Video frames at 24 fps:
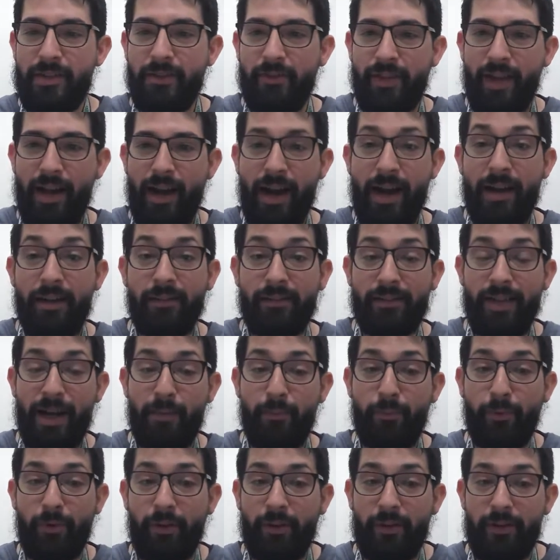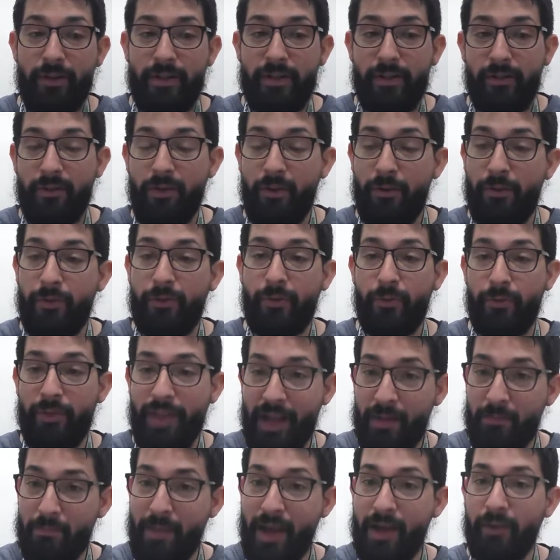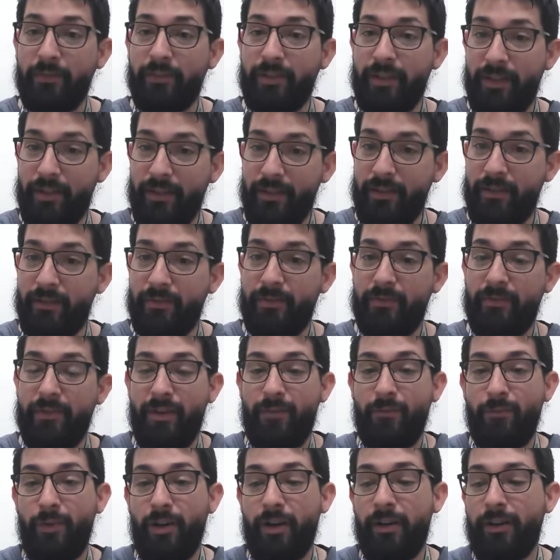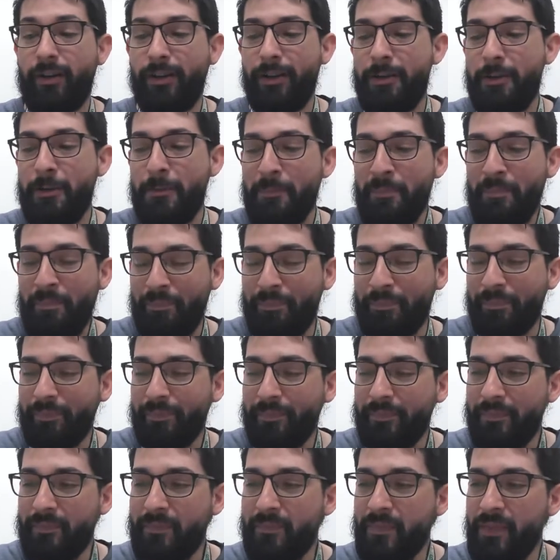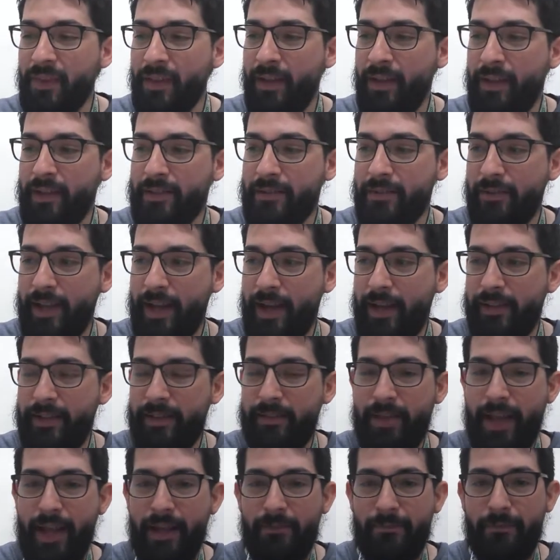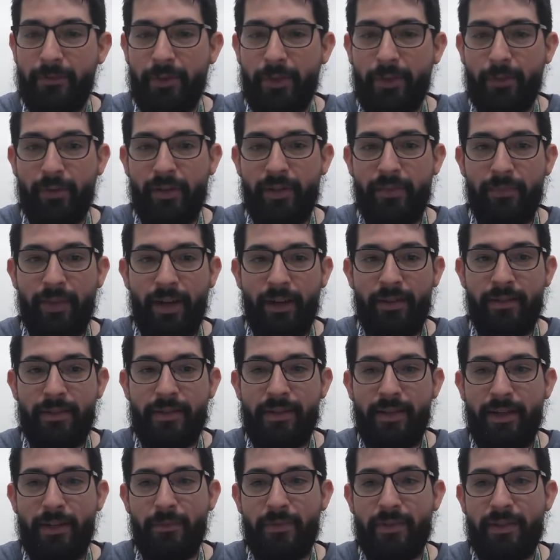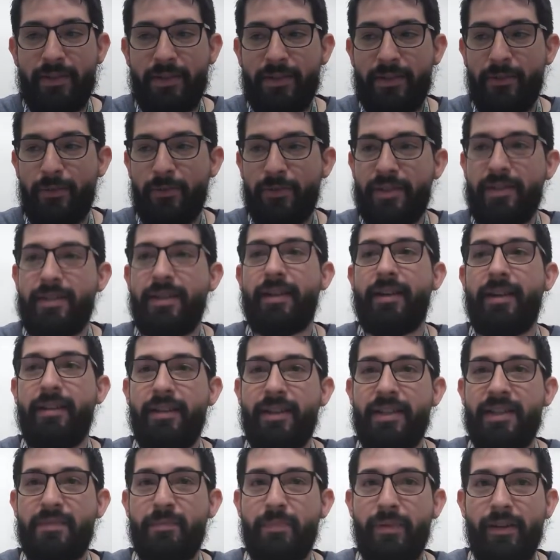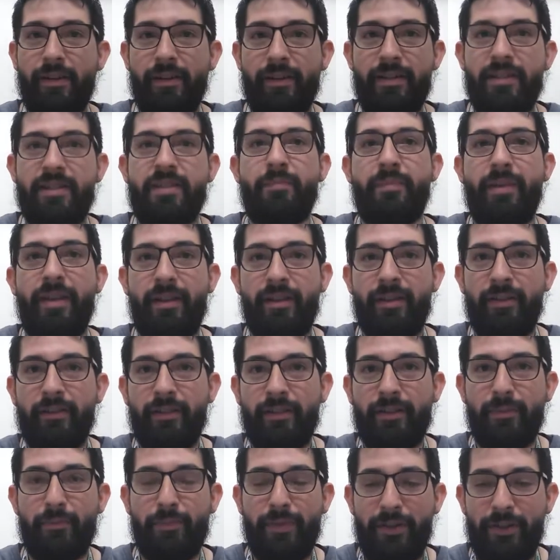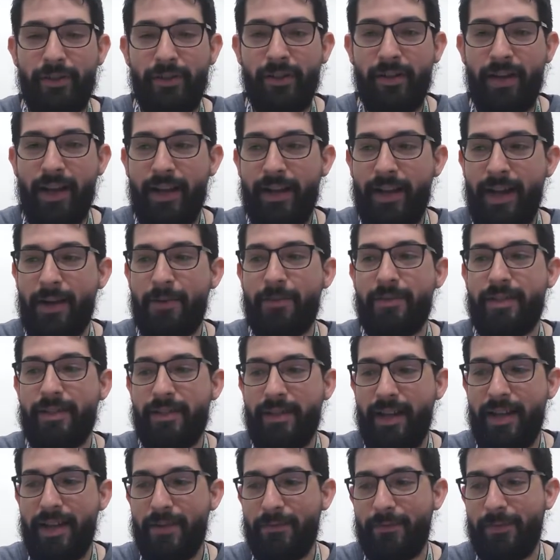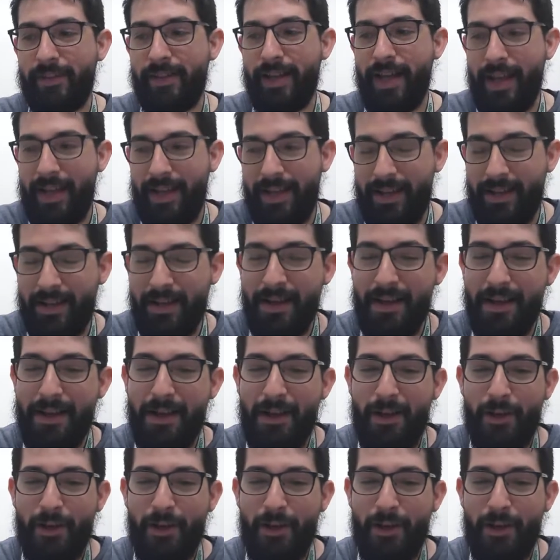So they hire temp workers to go through that mountain of work. And so, yeah, I did that for 3 months, and it was a soul sucking experience being on the computer 8 hours a day, every day.